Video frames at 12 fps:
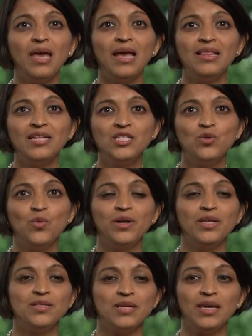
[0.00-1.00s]
LAD one
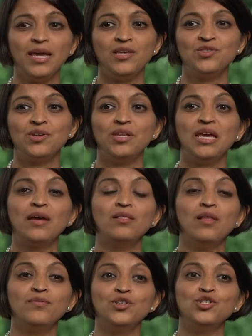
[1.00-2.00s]
is a case study I'd
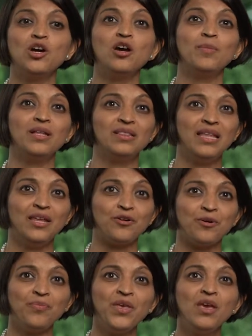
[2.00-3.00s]
love to talk about
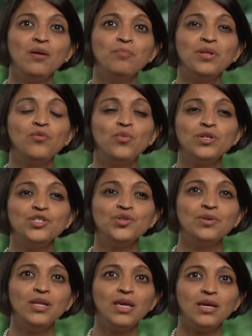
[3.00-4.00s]
later, but what's
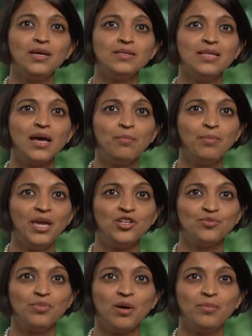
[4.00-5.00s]
unique is that
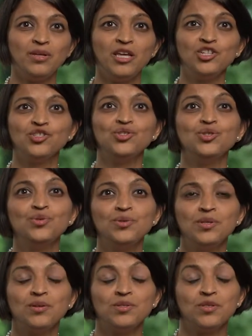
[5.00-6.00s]
patient population, two
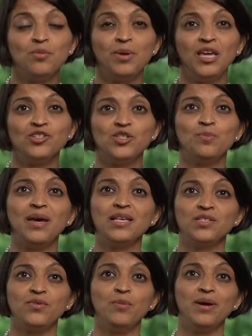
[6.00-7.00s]
thirds of the patients
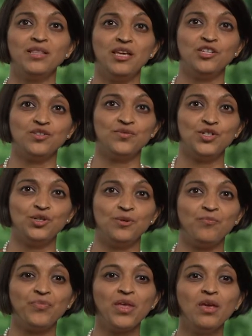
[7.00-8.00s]
pass away by the age of
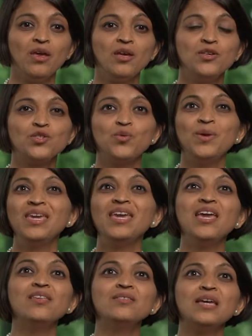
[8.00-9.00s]
two. So we
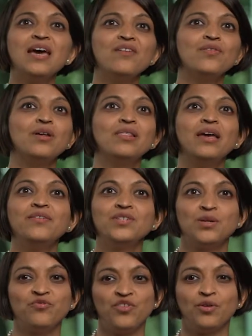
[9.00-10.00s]
can't have a
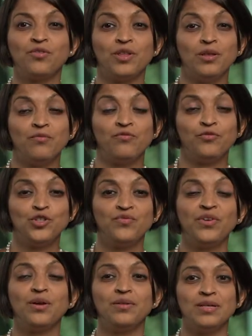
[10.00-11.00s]
lifetime figure to
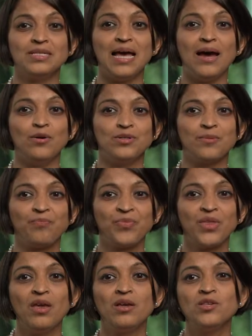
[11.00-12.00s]
figure this out.
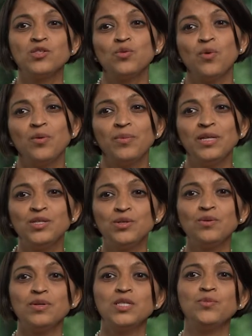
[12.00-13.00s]
So what we
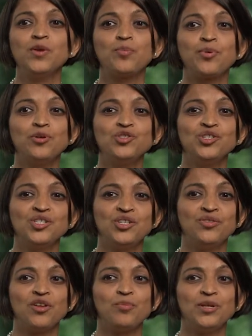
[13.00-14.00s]
do is we approach gene
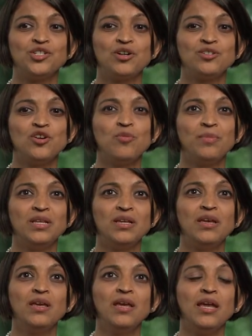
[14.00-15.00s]
therapy drug development
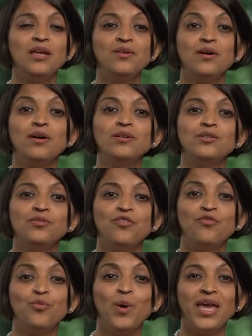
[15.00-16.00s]
in a, a
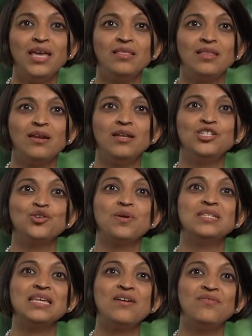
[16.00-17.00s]
way that
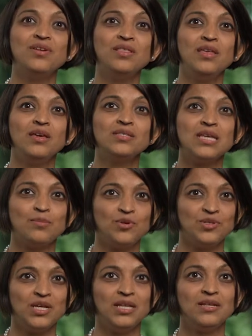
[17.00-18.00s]
integrates everything
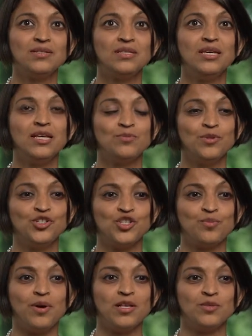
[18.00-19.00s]
simultaneously as much as
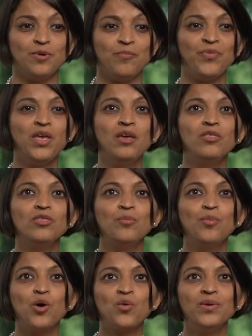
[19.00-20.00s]
possible. The
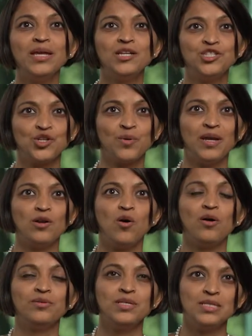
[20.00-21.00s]
more we integrate
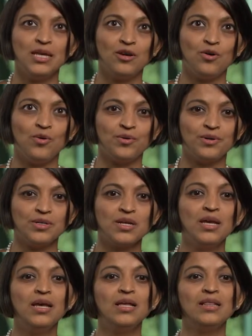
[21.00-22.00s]
all the stakeholders,
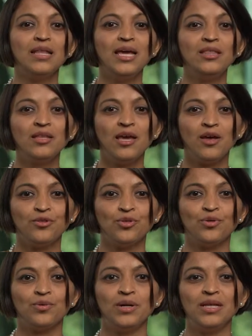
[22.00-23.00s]
like the health
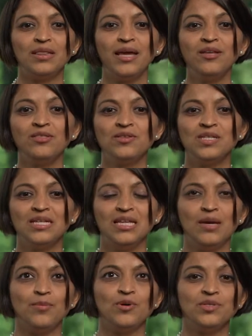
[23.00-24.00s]
authority, like the
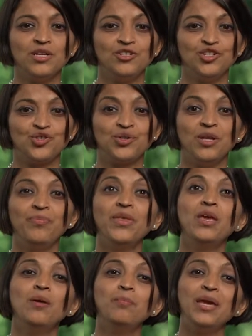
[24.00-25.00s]
CDMOs, industry,
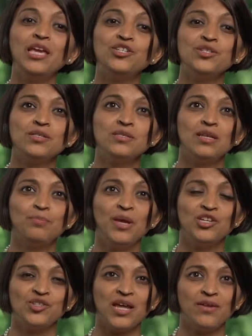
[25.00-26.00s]
patients and
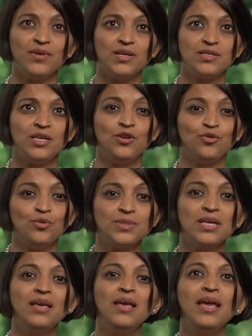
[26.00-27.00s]
patient advocacy groups,
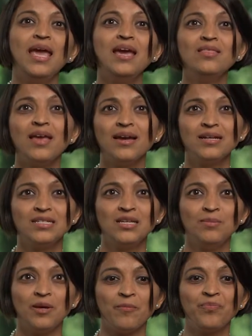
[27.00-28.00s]
and the
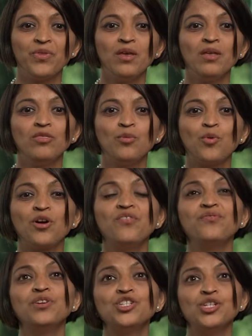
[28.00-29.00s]
academia, the more
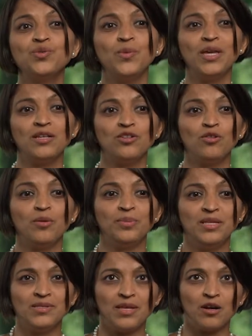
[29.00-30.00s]
efficient we can develop
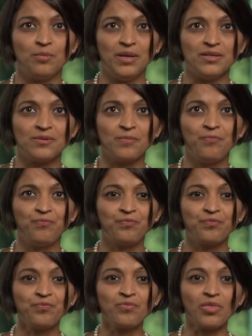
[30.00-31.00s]
these therapies.
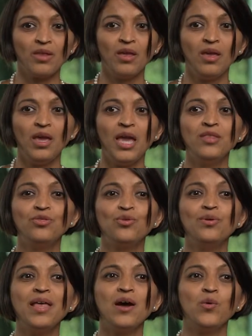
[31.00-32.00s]
And
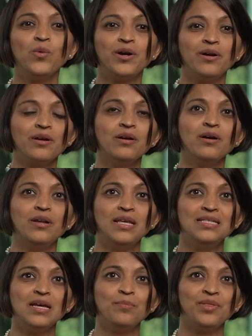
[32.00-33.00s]
through that work, an
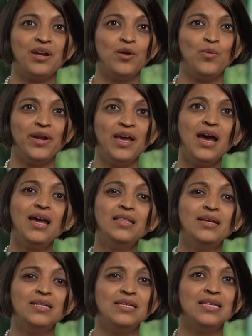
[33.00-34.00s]
example that I want to
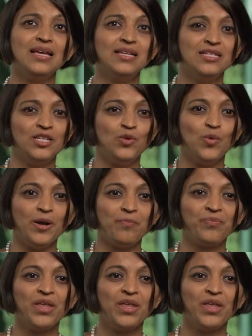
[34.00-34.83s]
highlight is LAD1.